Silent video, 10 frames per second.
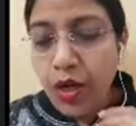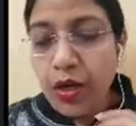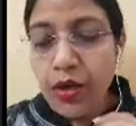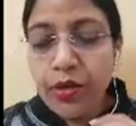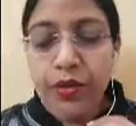
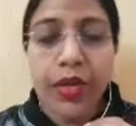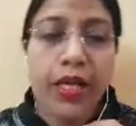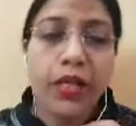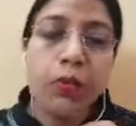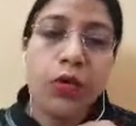Then the
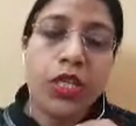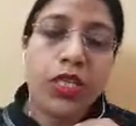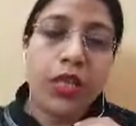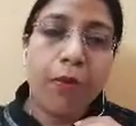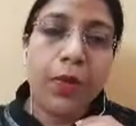police, they
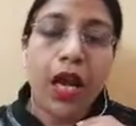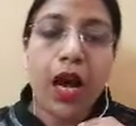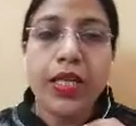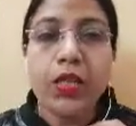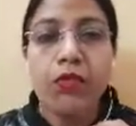may ask
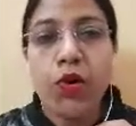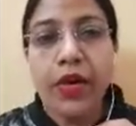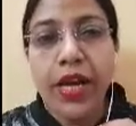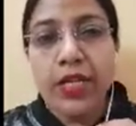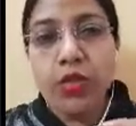for
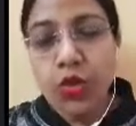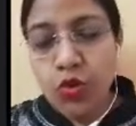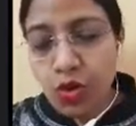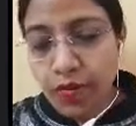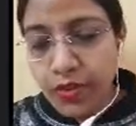extension of the
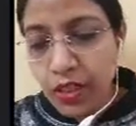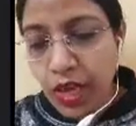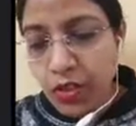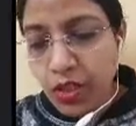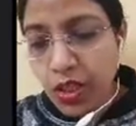
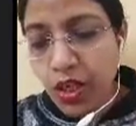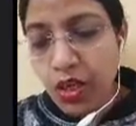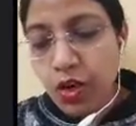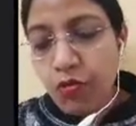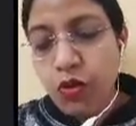custody for
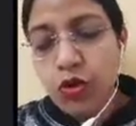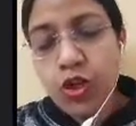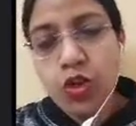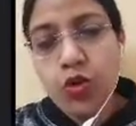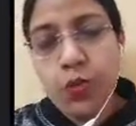the accused
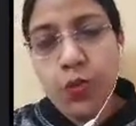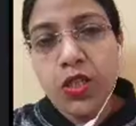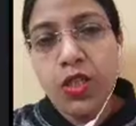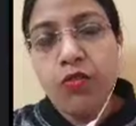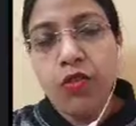person for
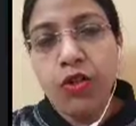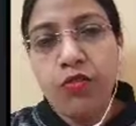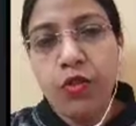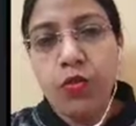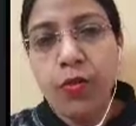a few
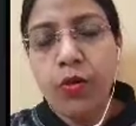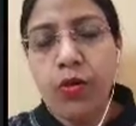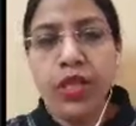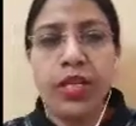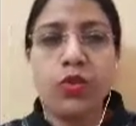more days
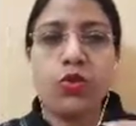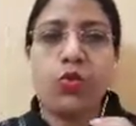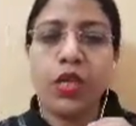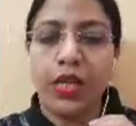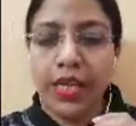to
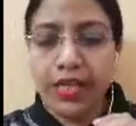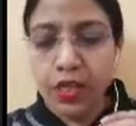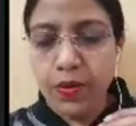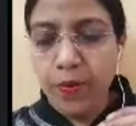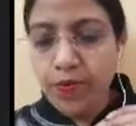collect
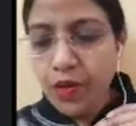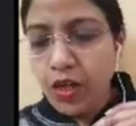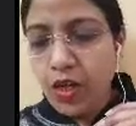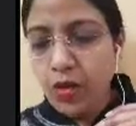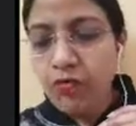
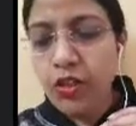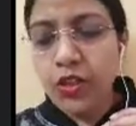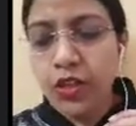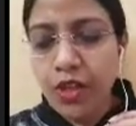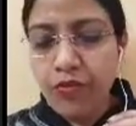further
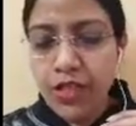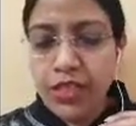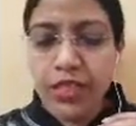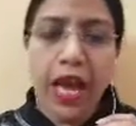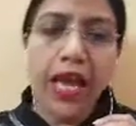evidence,
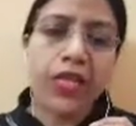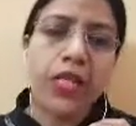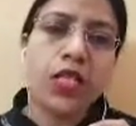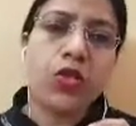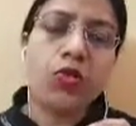and this is
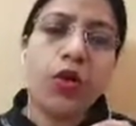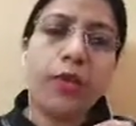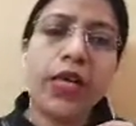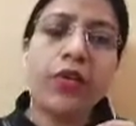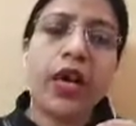normally
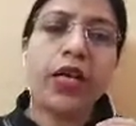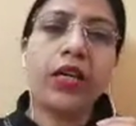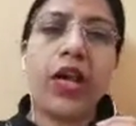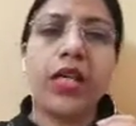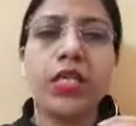
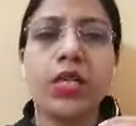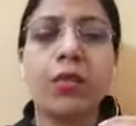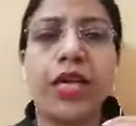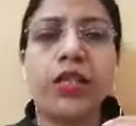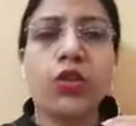granted by the
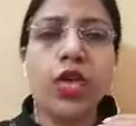judge.